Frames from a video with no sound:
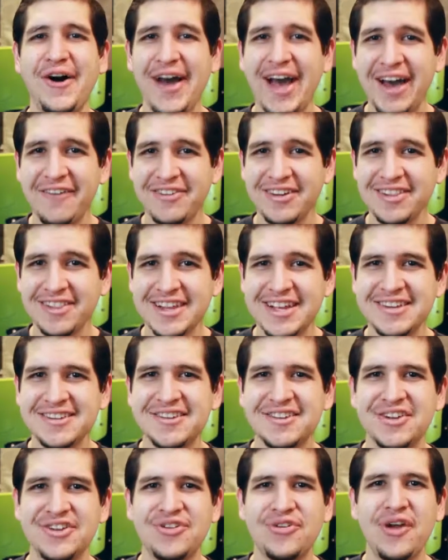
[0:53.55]
have a link
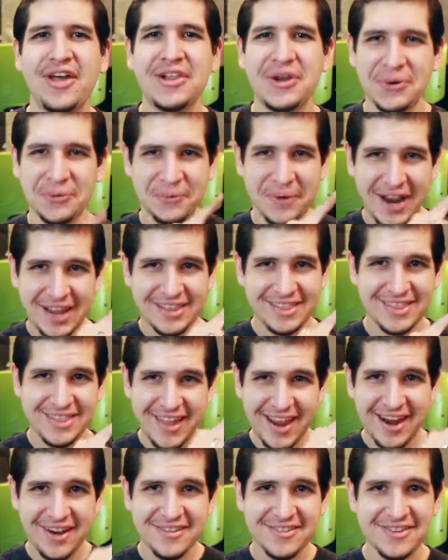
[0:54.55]
to the trailer right
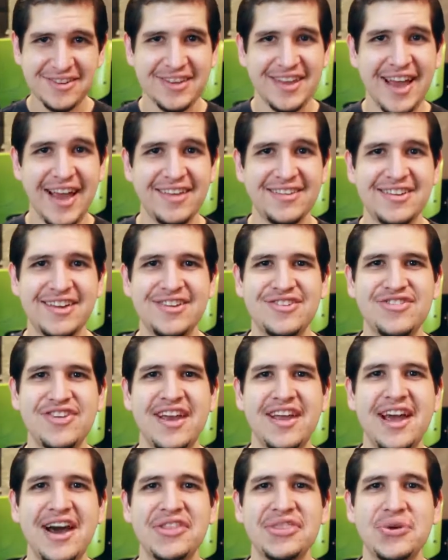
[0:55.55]
there so you guys could
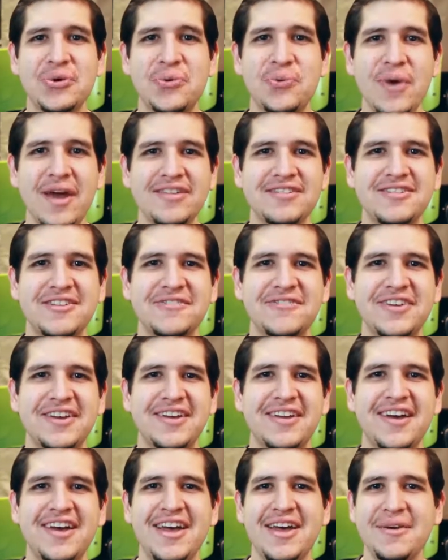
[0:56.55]
check out the rest of
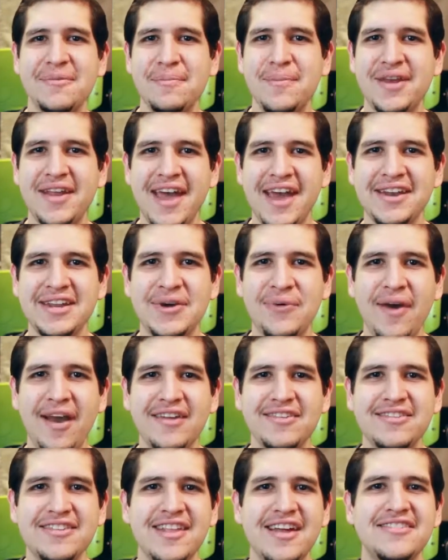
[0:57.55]
it. But
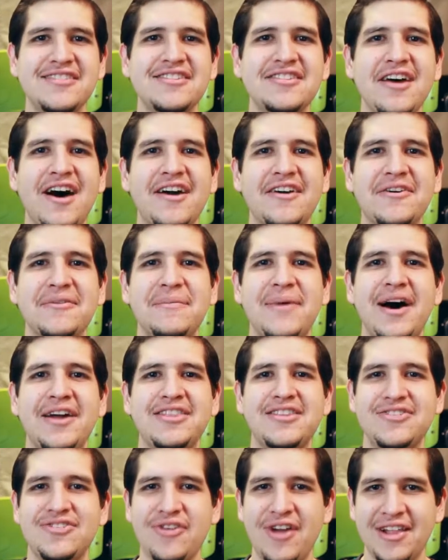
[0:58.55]
anyways, let's talk
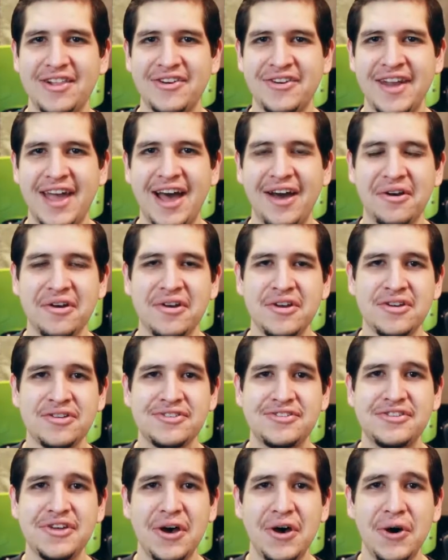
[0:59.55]
about the trailer now.
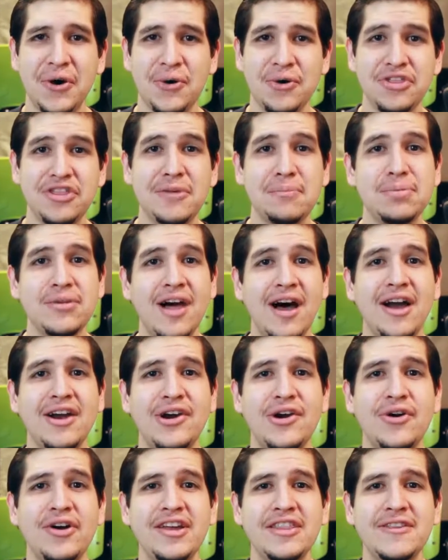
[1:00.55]
So, the
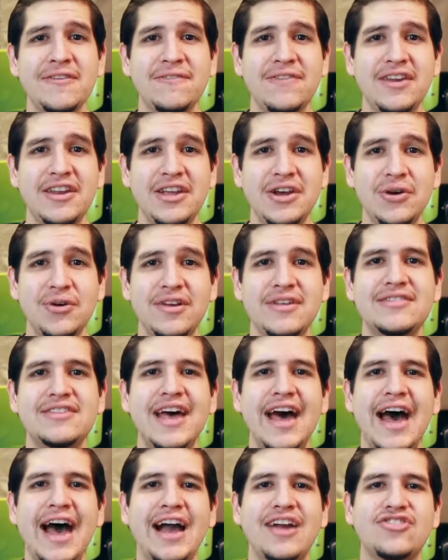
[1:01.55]
blonde girl in the video
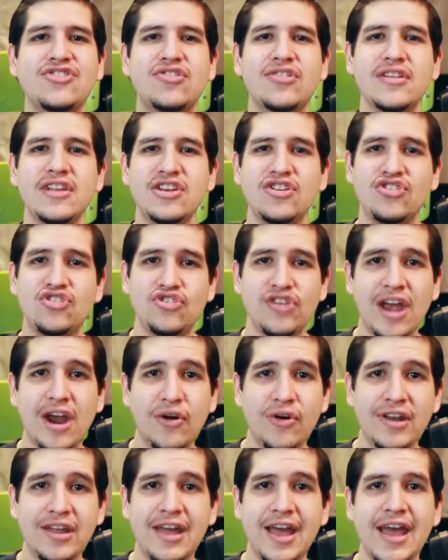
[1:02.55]
is actually
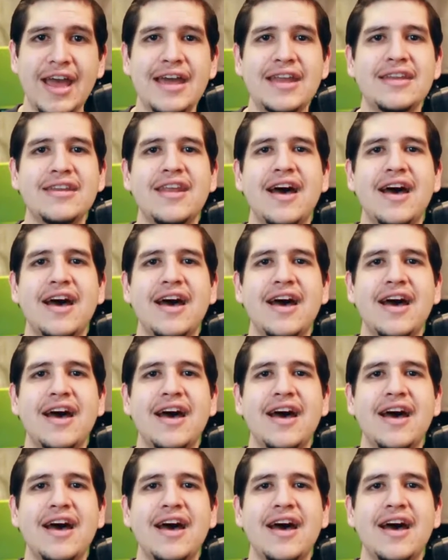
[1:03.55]
Sherry and